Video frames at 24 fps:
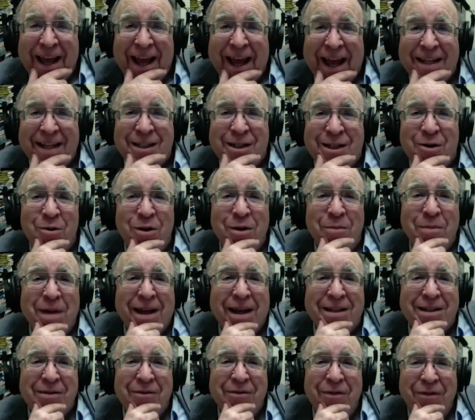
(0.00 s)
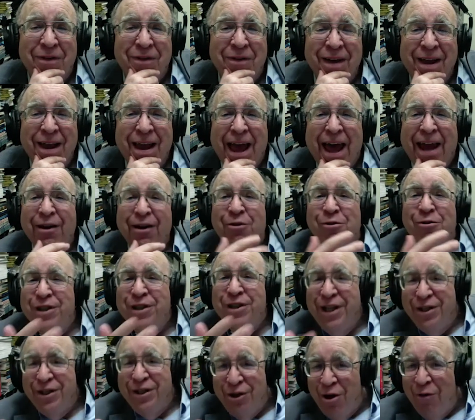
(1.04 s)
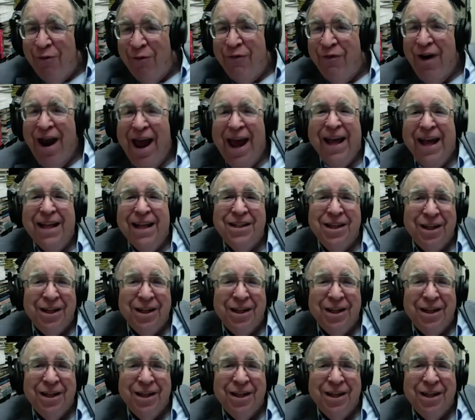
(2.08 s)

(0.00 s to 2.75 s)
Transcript: And so it makes it, and of course, there's no France,